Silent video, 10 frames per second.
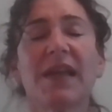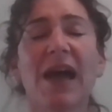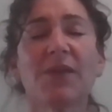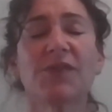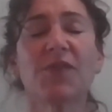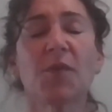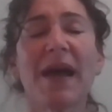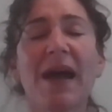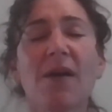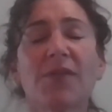out of your
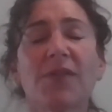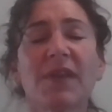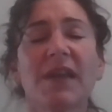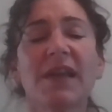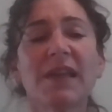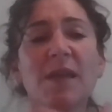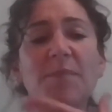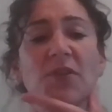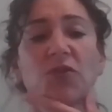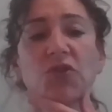mouth,
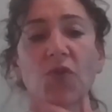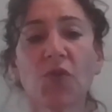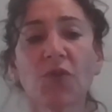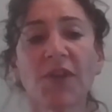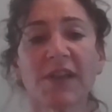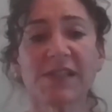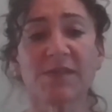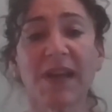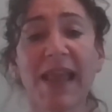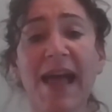keeping your jaw nice
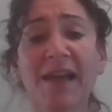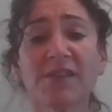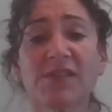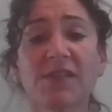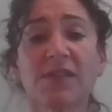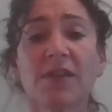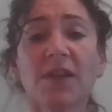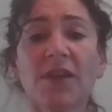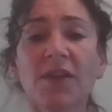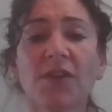and relaxed,
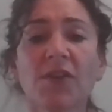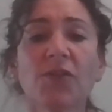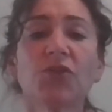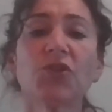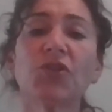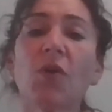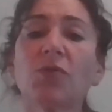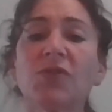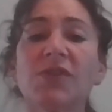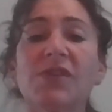your
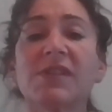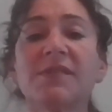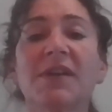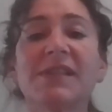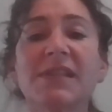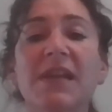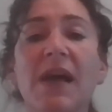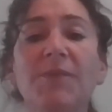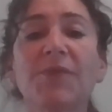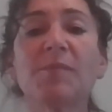shoulders nice and
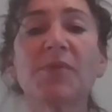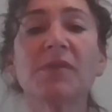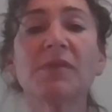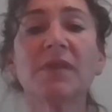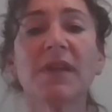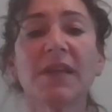comfortable.